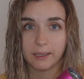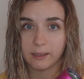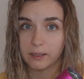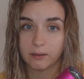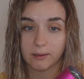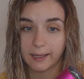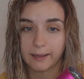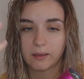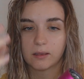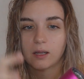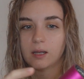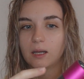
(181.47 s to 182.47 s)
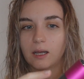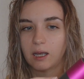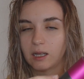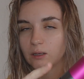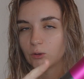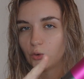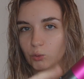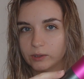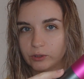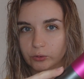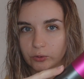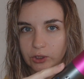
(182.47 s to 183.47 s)
hair length. I
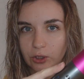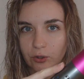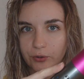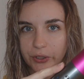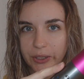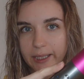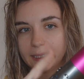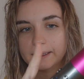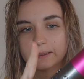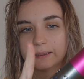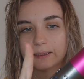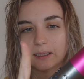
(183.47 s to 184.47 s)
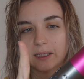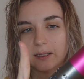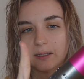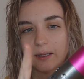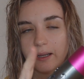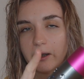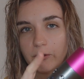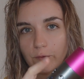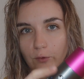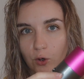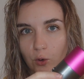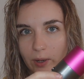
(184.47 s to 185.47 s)
always use it on the highest
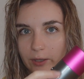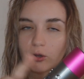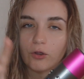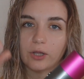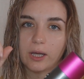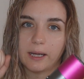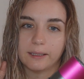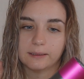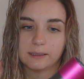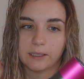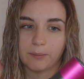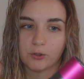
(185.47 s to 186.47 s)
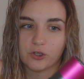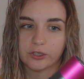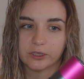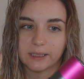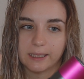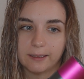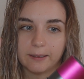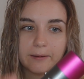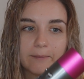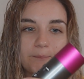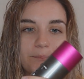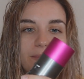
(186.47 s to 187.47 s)
airflow and on the highest temperature setting.
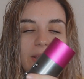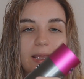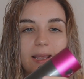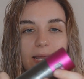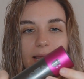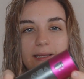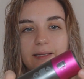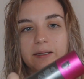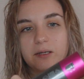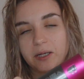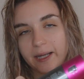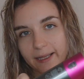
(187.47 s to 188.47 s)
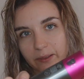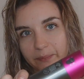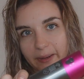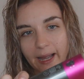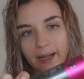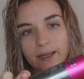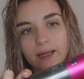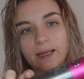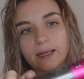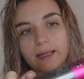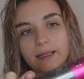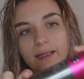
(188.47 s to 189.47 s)
And here at the back,
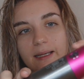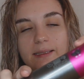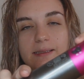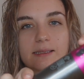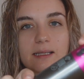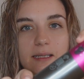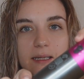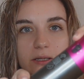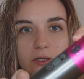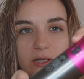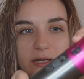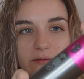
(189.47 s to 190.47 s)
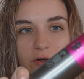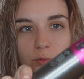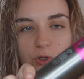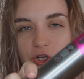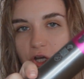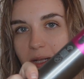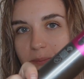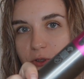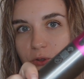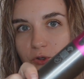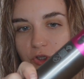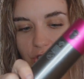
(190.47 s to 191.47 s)
it has another lever which helps
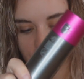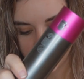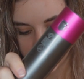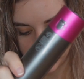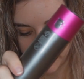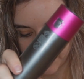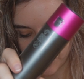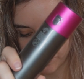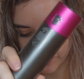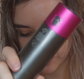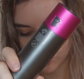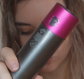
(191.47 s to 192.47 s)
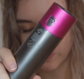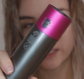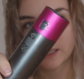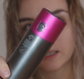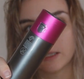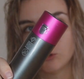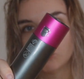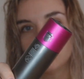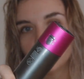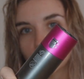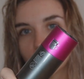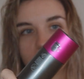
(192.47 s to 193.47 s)
you change the attachment. So basically, to
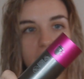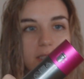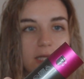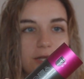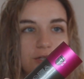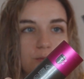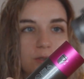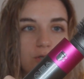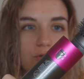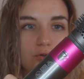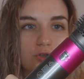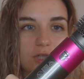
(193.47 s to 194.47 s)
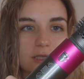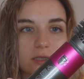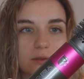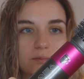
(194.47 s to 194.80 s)
put on an attachment, you just